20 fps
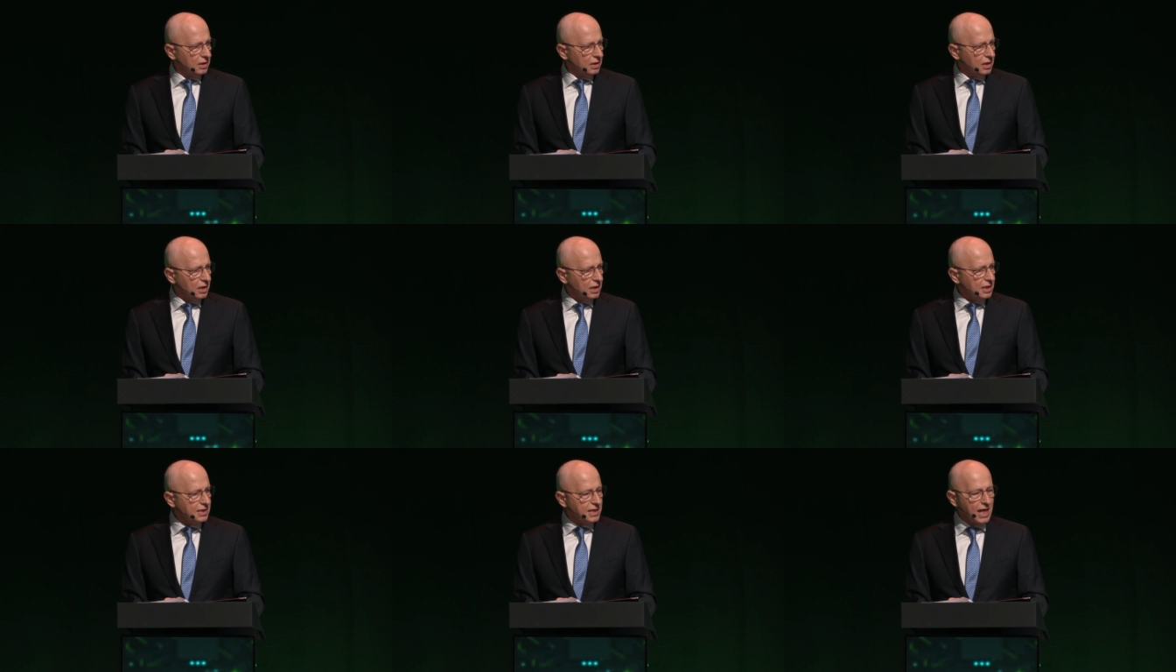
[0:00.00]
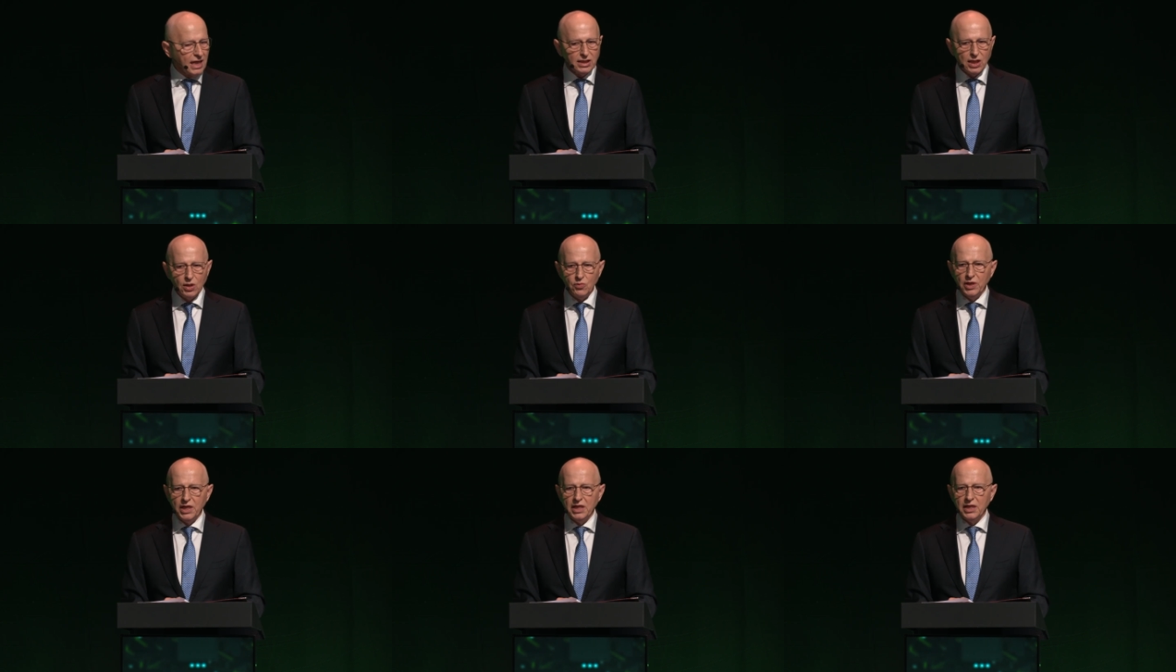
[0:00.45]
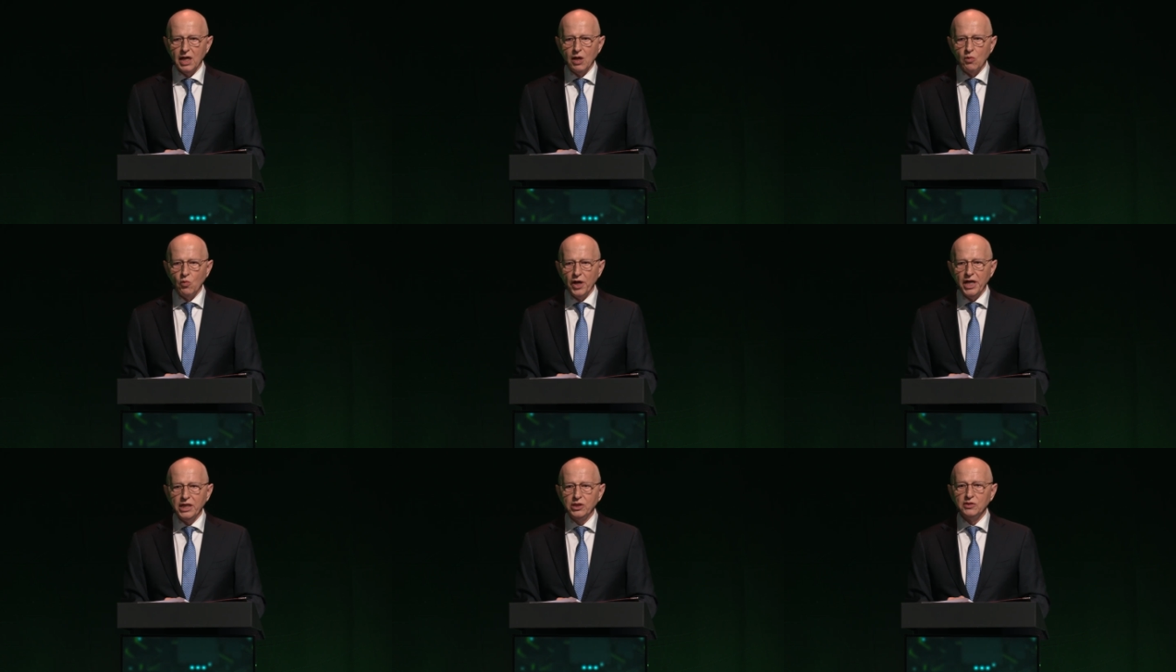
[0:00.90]
is not only a
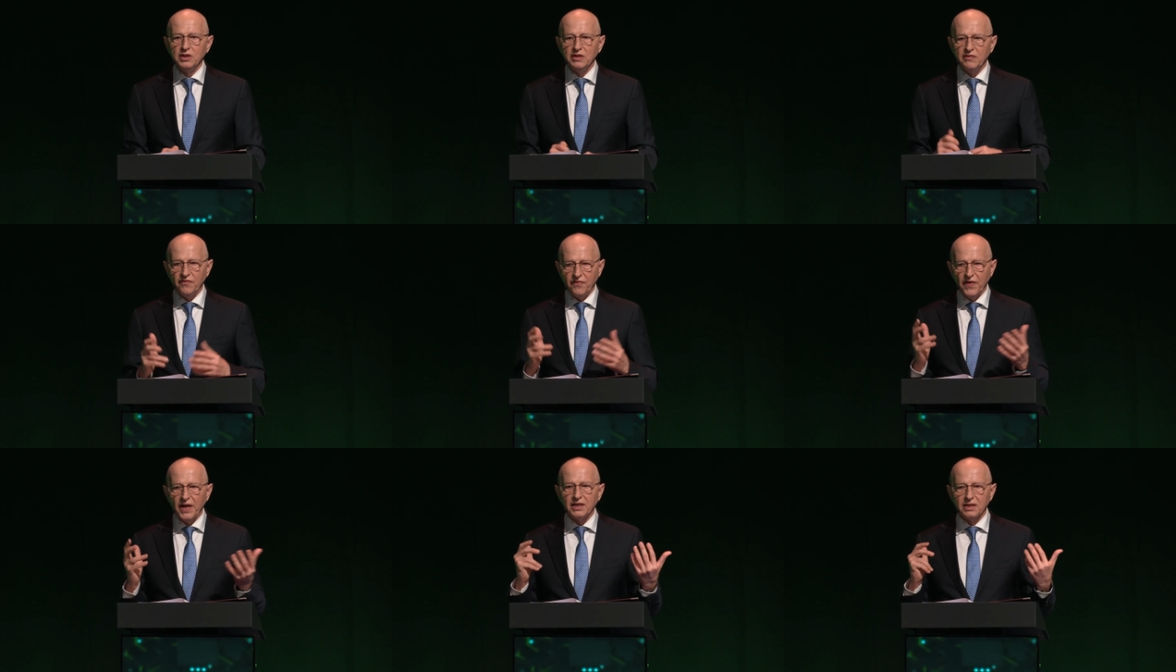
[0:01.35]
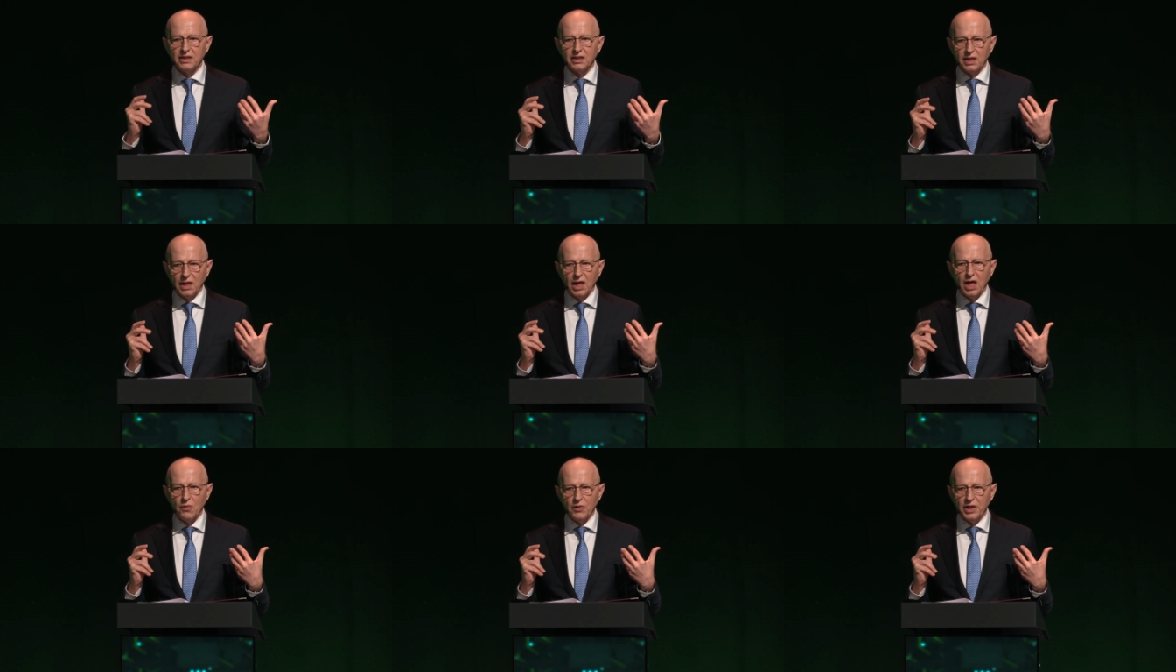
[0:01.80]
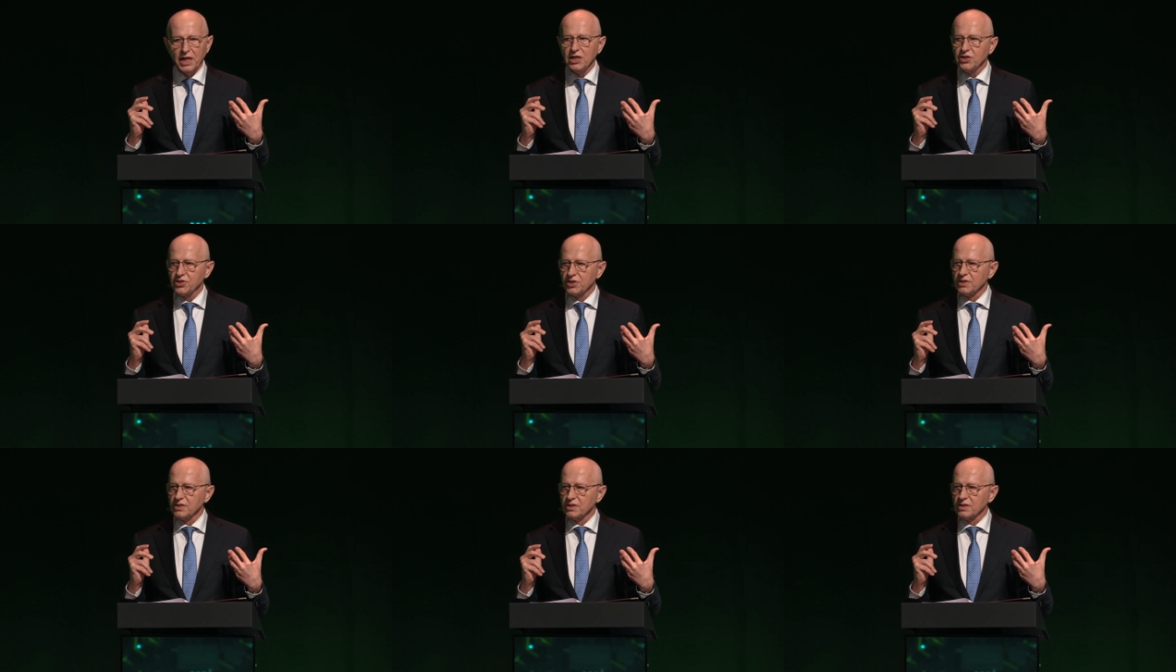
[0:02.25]
way to defend our
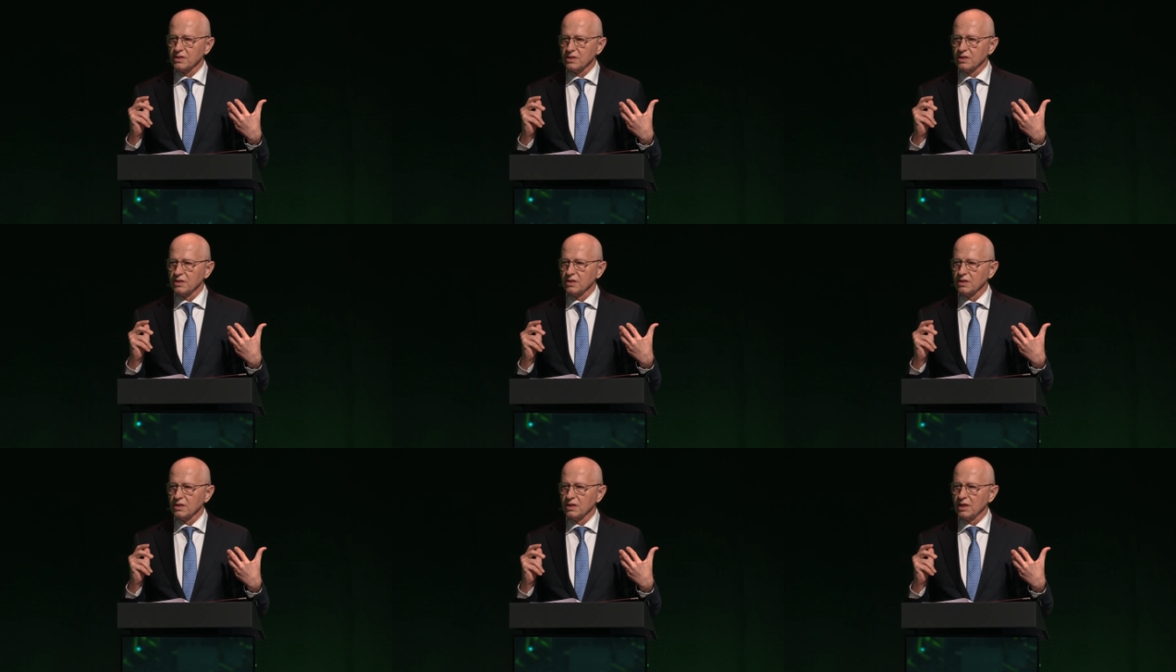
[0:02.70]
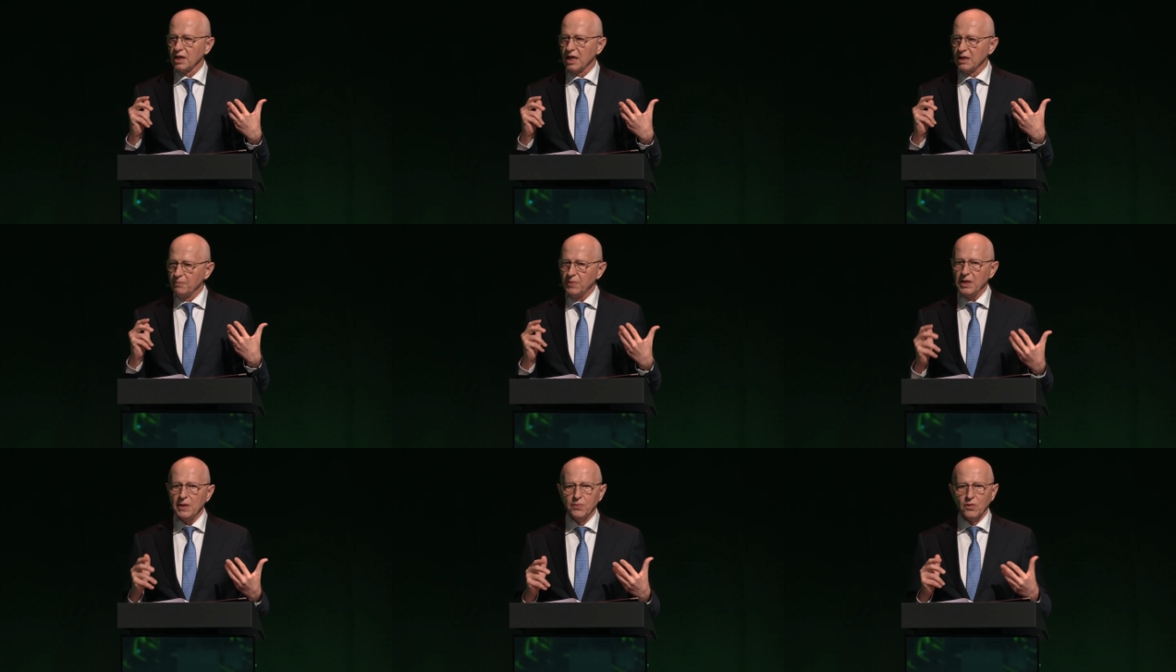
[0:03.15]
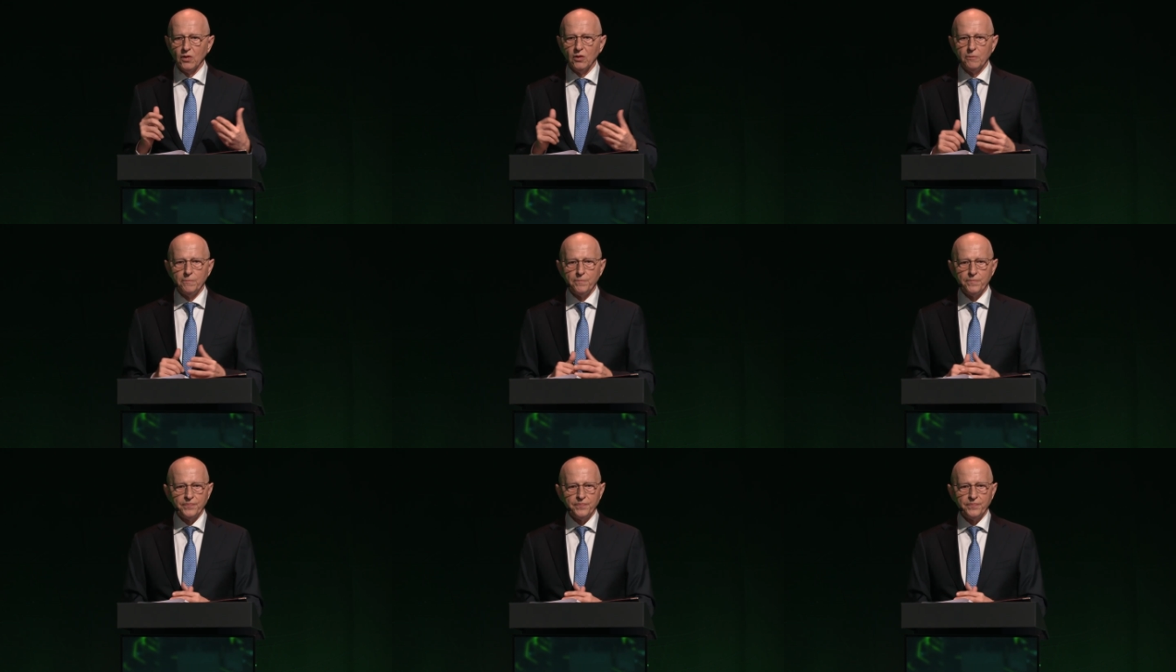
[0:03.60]
nations and people,